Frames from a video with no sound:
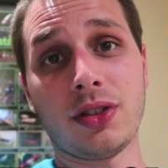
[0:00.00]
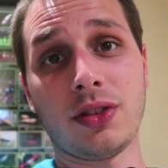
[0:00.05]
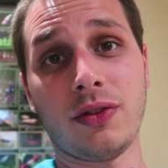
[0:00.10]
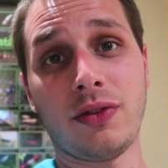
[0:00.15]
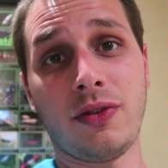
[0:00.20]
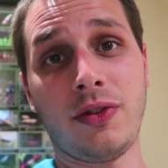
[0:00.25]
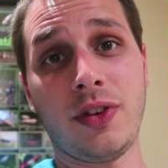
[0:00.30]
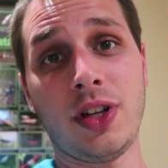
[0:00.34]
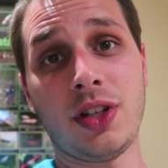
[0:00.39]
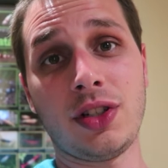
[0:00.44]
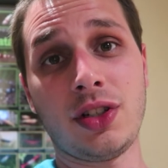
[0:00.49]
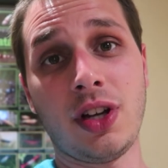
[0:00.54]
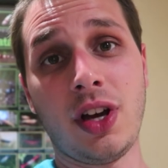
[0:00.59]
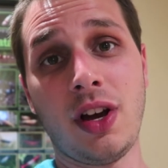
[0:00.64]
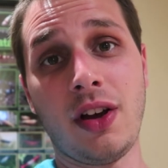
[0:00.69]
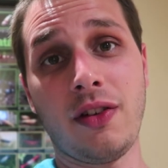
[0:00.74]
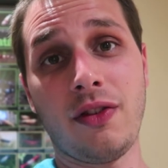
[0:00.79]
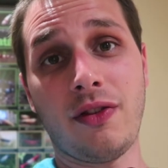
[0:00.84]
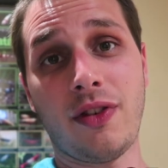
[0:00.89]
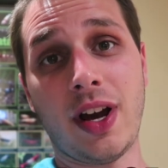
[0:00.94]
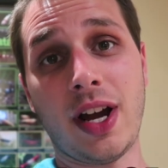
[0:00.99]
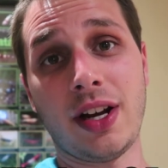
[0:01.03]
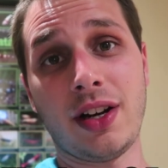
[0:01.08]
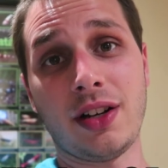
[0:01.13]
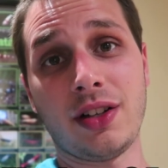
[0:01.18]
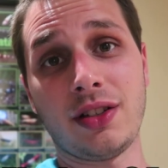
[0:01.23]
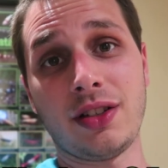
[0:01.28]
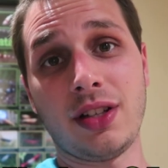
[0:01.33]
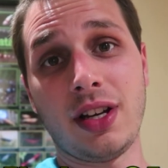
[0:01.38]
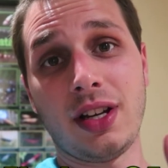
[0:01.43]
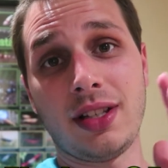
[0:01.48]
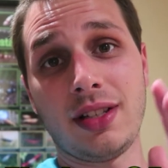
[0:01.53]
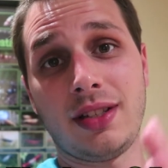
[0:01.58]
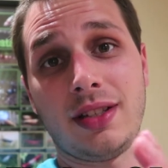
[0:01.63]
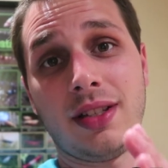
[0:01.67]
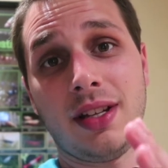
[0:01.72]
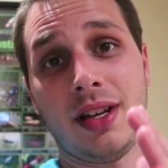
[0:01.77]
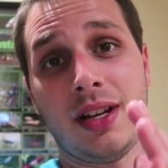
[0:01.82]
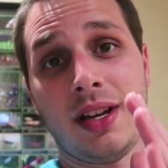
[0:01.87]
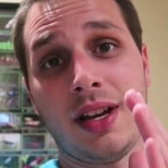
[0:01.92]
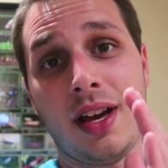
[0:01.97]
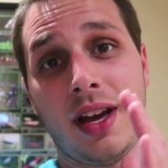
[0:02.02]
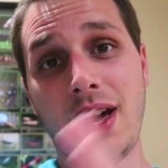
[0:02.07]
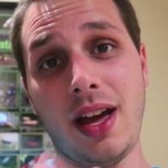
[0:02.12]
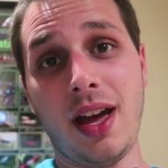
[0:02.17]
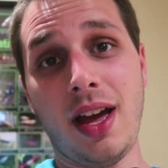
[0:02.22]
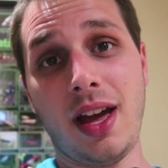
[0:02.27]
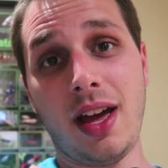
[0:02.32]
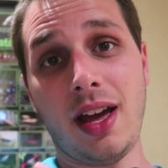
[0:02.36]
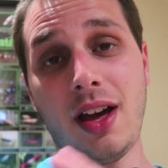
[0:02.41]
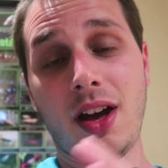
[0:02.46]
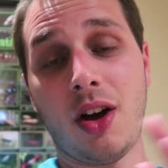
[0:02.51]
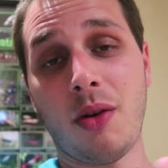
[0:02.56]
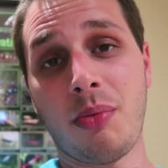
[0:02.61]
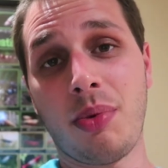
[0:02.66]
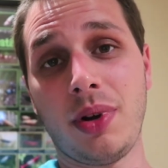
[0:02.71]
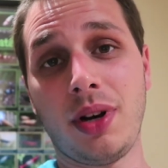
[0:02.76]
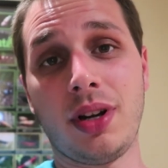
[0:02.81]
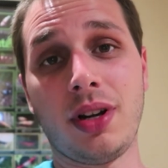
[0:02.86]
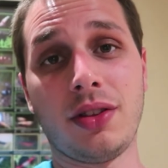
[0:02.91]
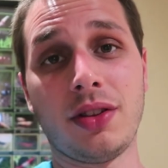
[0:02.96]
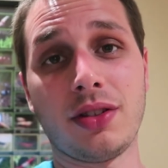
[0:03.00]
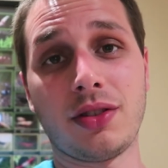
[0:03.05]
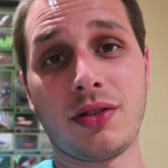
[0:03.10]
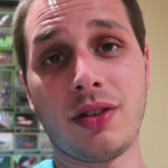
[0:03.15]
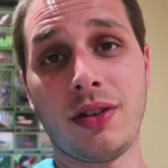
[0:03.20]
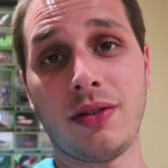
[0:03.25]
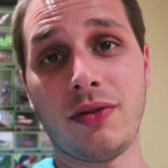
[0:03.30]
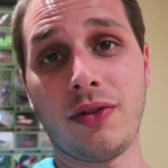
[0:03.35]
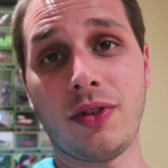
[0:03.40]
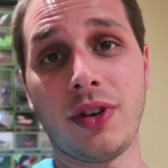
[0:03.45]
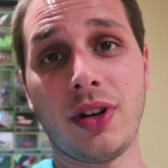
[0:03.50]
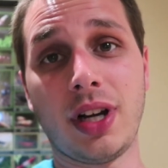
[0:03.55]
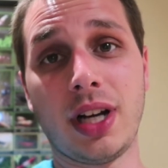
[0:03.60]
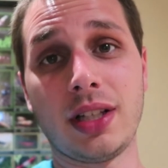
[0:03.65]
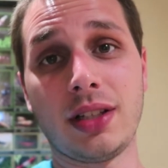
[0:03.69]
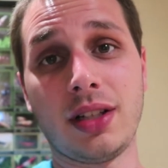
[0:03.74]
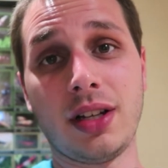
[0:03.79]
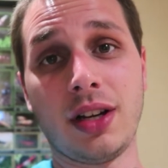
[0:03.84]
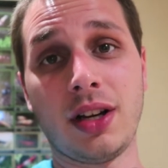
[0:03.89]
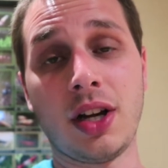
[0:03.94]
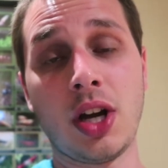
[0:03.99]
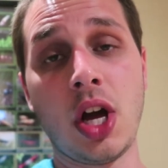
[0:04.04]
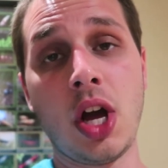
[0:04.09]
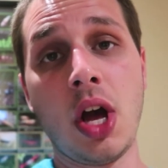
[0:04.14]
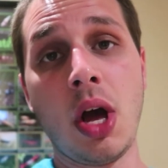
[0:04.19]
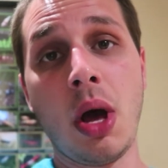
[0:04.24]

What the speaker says: So FishFinders CA. I'll put it on the screen for you guys here.